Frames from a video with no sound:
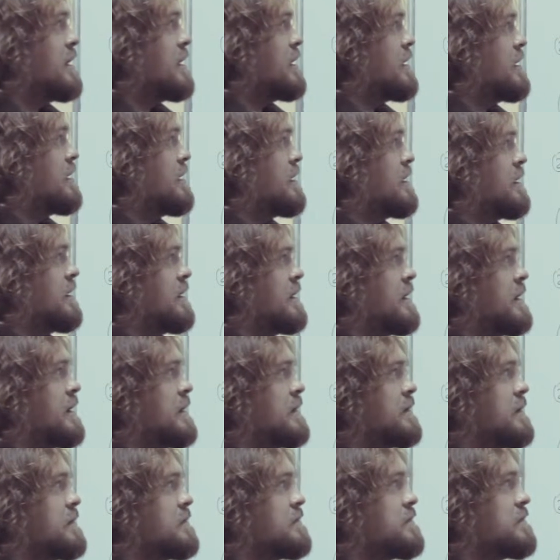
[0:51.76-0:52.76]

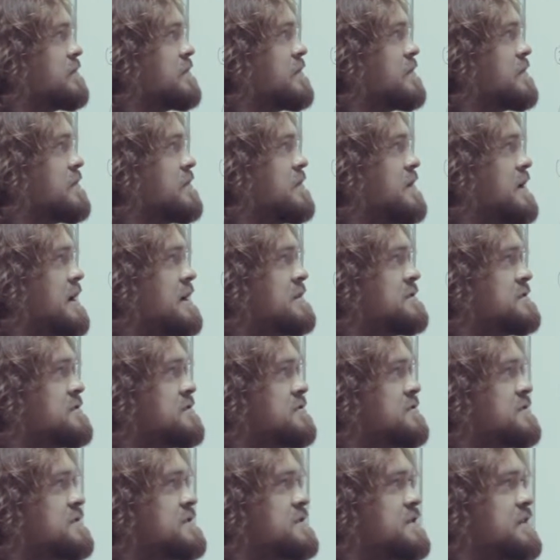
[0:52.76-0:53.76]
The
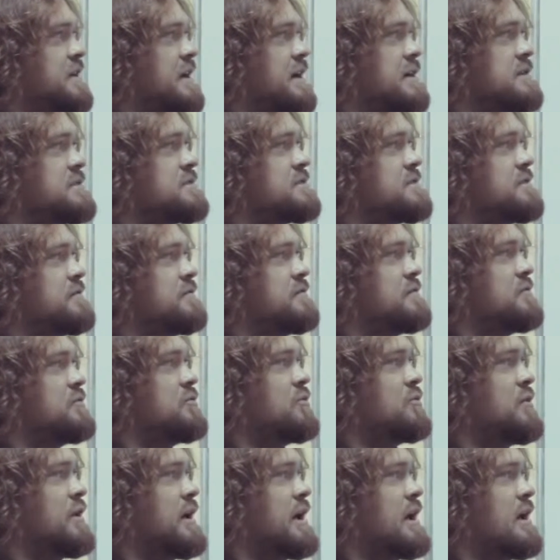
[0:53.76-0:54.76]
answer is yes if
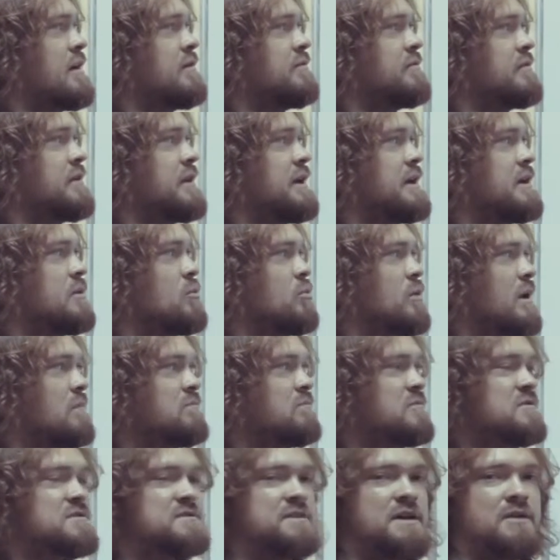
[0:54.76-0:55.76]
you have a
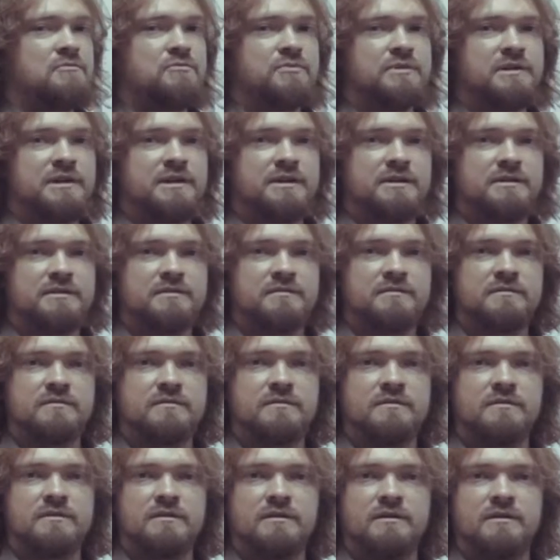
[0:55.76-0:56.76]
web design related
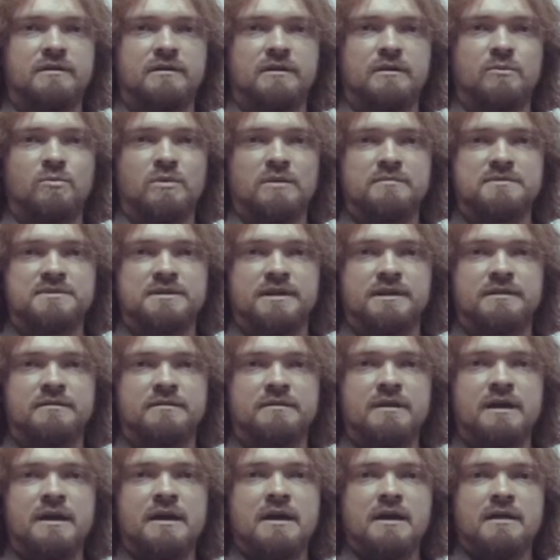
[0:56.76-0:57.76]

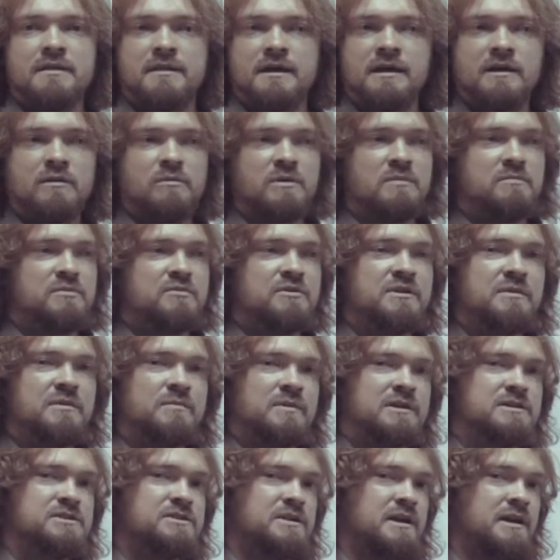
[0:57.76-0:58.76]
website. That could be pretty
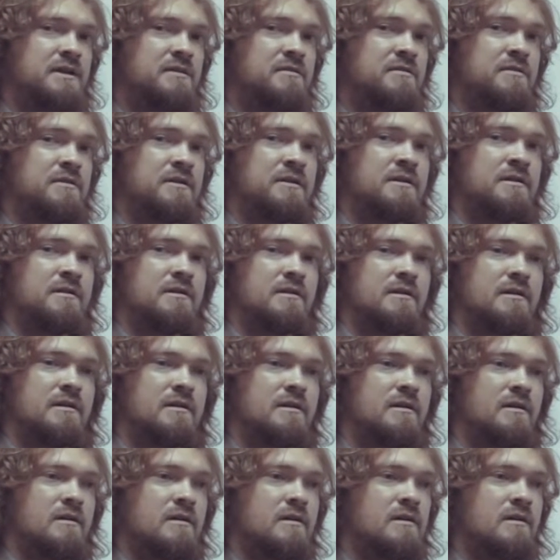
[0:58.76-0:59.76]
much anything,
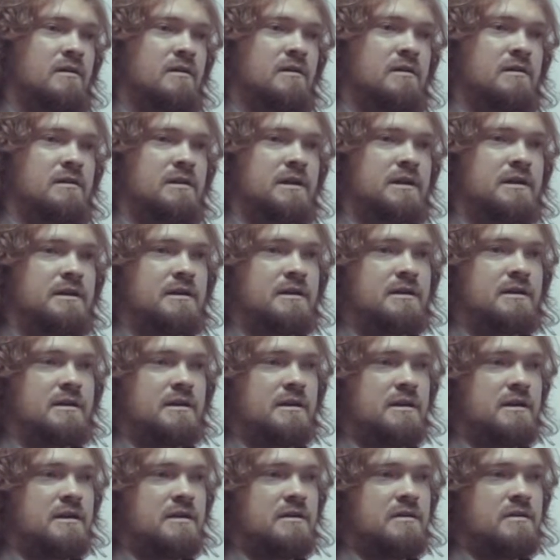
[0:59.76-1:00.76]
like
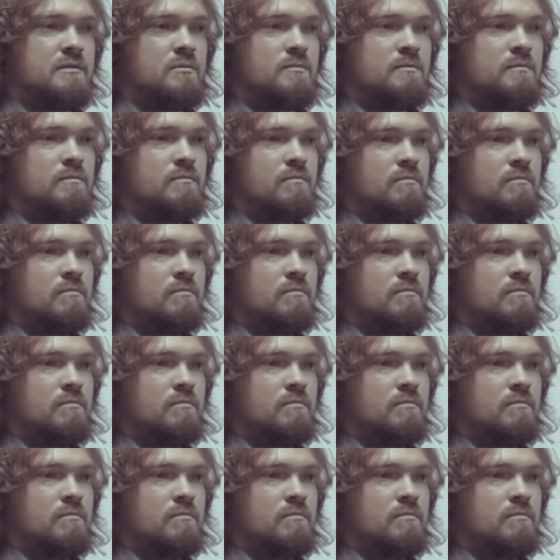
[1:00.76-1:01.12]
a